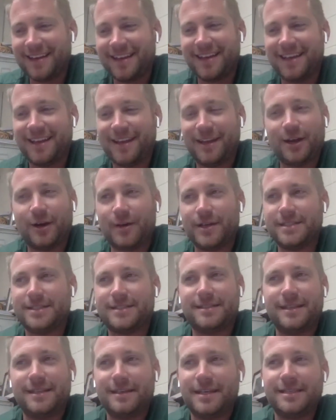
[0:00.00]

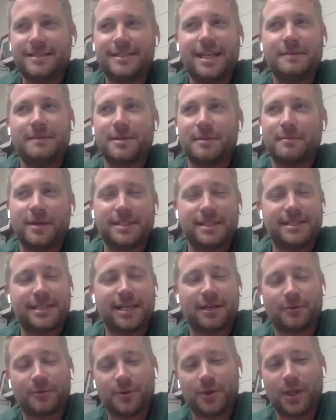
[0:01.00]
his teams at Muncie
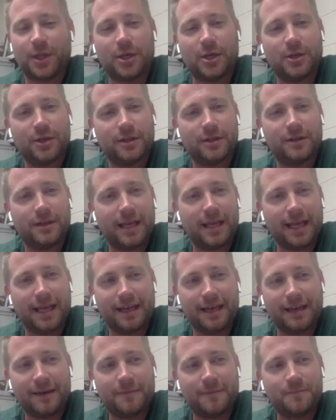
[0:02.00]
South are really good,
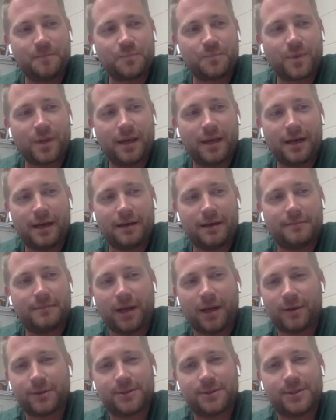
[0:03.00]
and
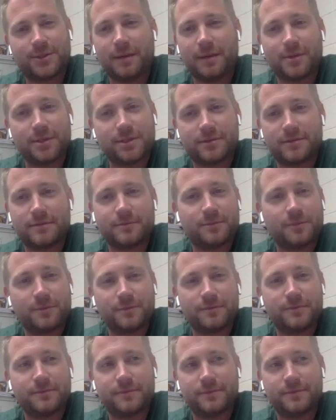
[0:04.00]
my uncle's team was
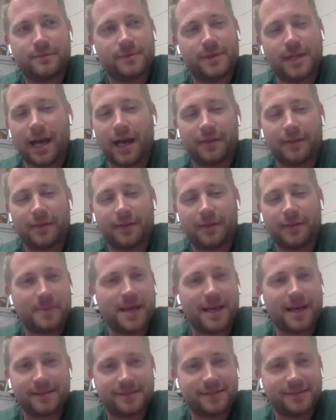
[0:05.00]
not the
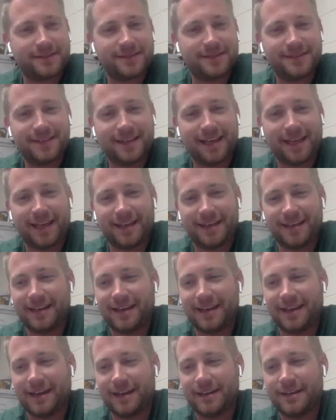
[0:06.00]
best. And
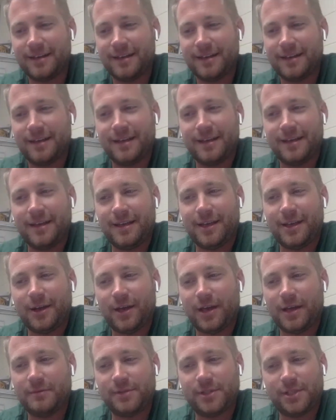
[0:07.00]

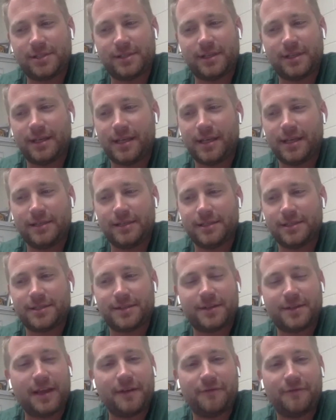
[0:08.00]
it was just that
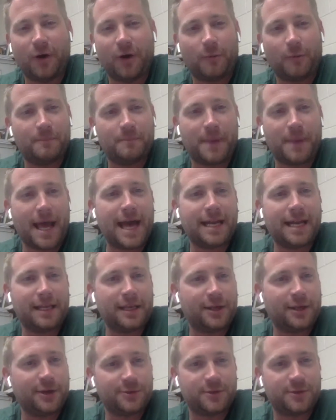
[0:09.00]
he felt bad
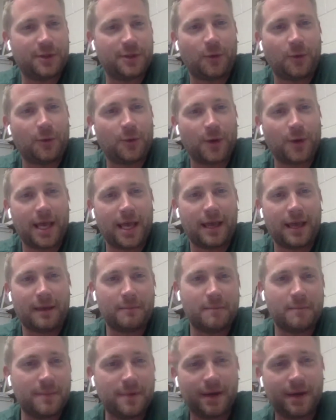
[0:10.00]
and guilty the whole
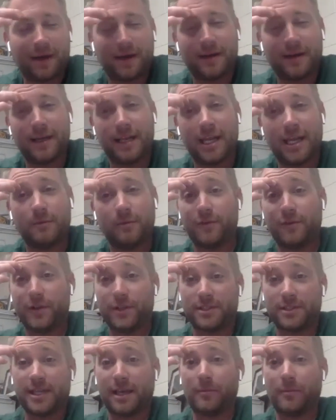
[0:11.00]
game, and he would
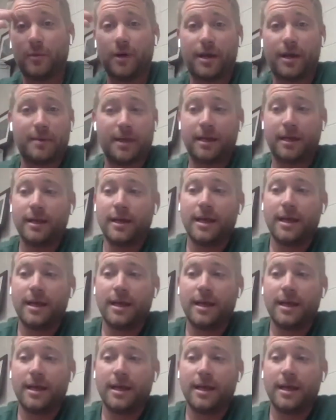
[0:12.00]
feel the same way. I mean,